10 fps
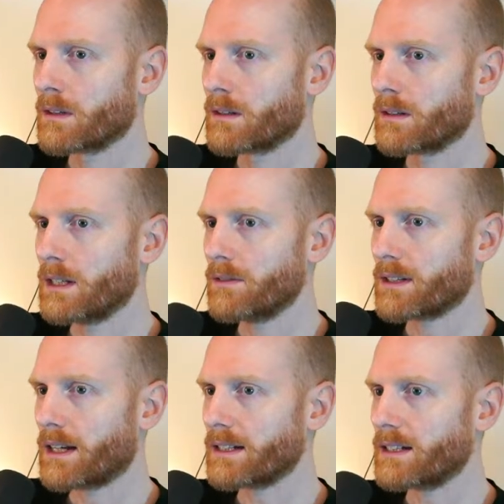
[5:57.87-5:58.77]
If
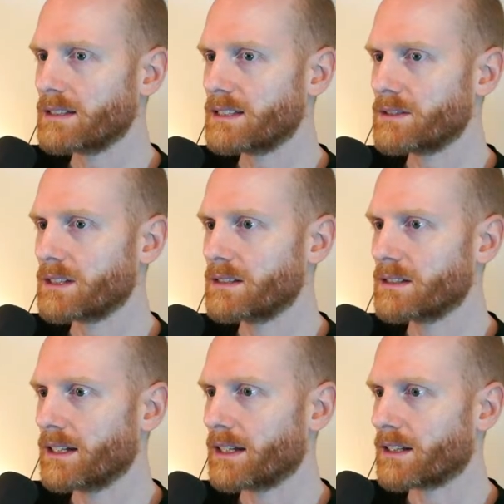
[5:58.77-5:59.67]
target card is
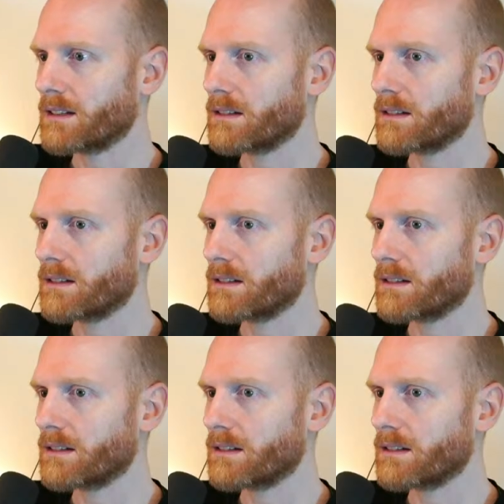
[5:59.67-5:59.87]
in hand,